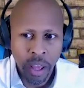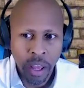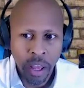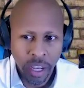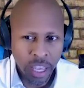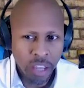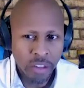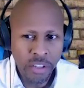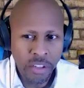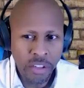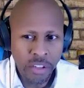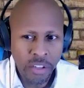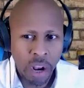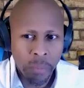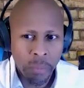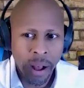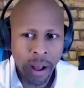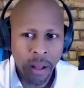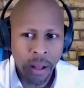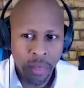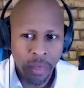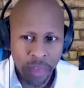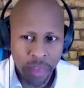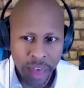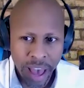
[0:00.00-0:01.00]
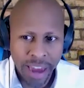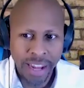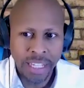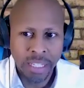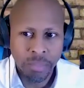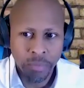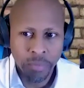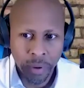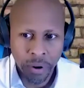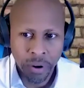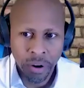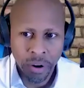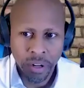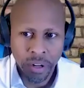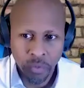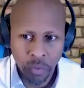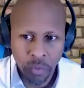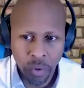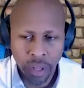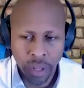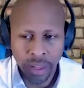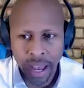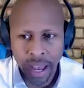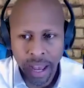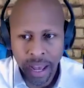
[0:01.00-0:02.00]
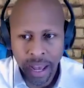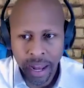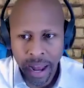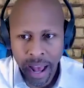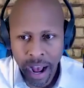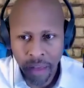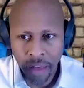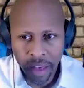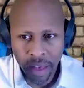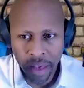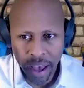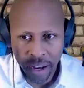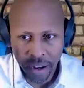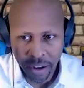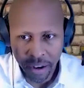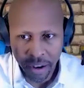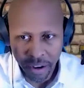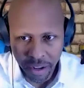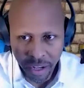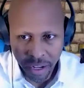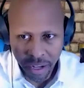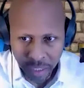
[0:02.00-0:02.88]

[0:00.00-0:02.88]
Can you talk about that experience, how that